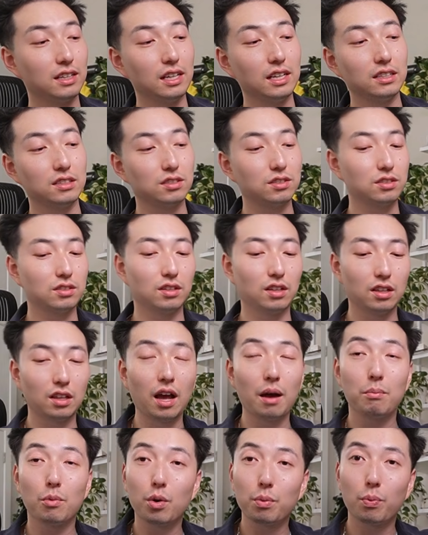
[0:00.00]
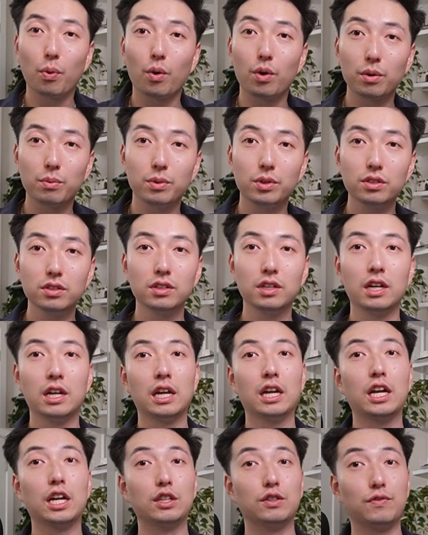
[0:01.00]
It's a lot more portable.
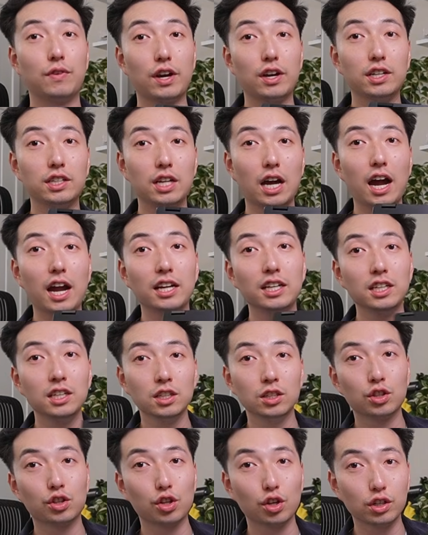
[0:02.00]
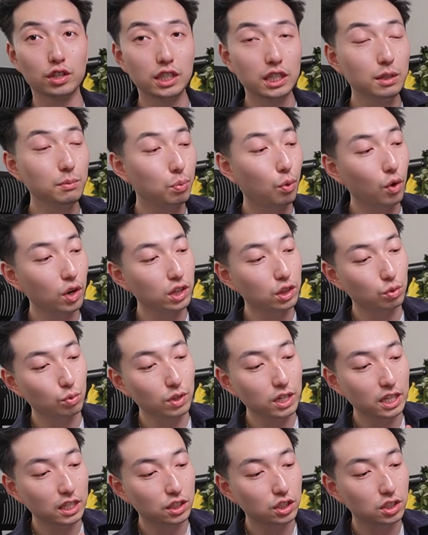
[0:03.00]
It's very tiny,
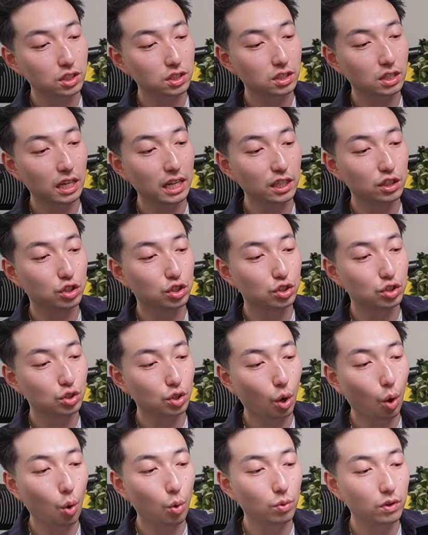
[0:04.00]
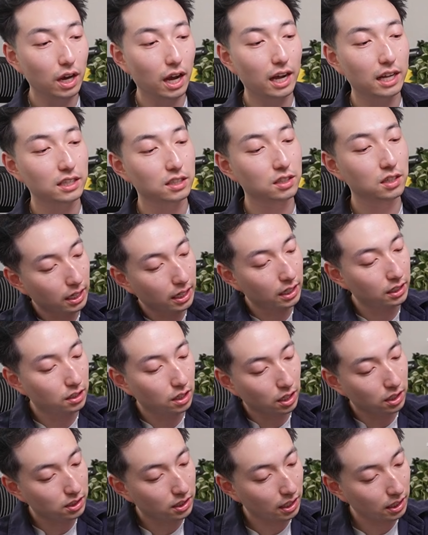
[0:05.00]
13.3 inches. It's so nice. It
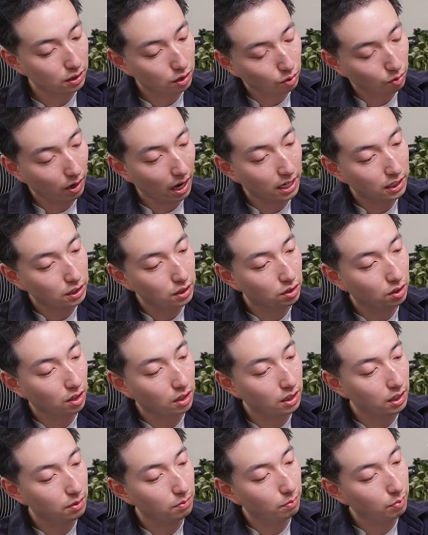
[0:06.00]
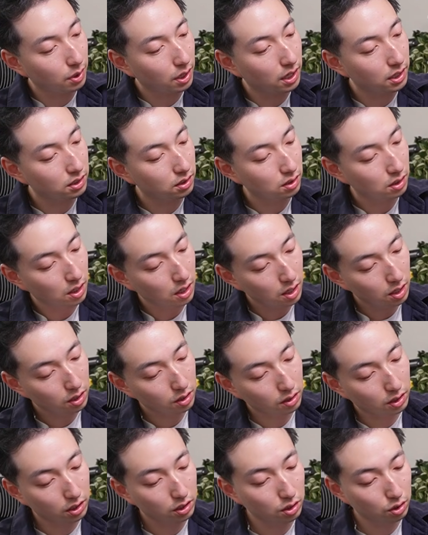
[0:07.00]
does get scratches on it, but
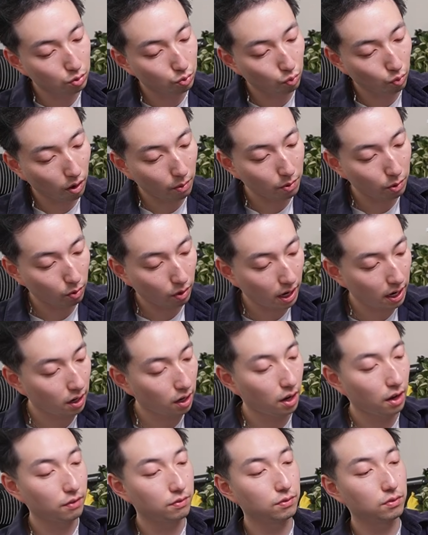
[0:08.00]
you can just rub it right off.